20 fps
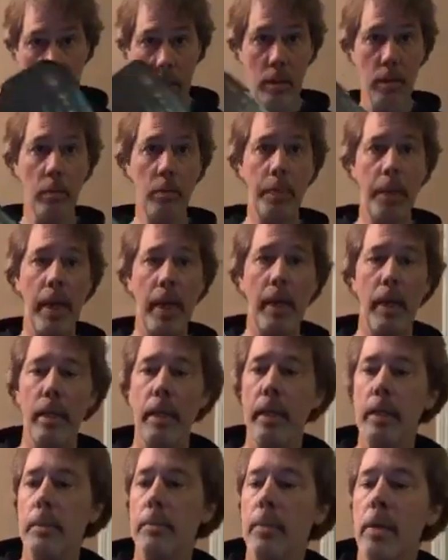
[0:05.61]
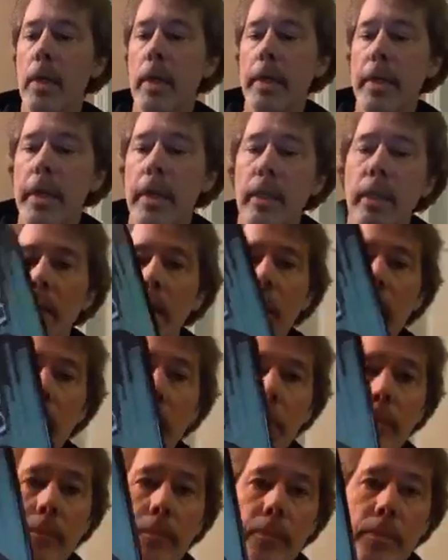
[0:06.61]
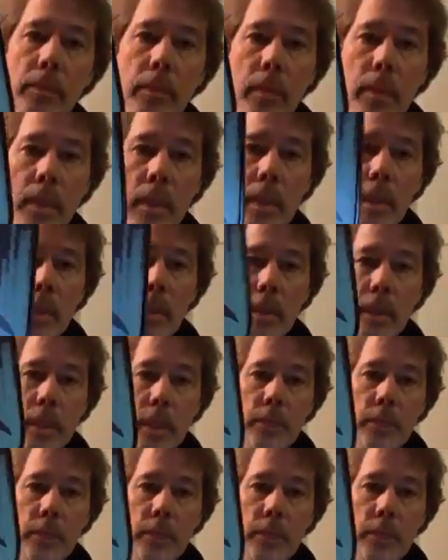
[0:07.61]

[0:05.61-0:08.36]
new paddle on the market. This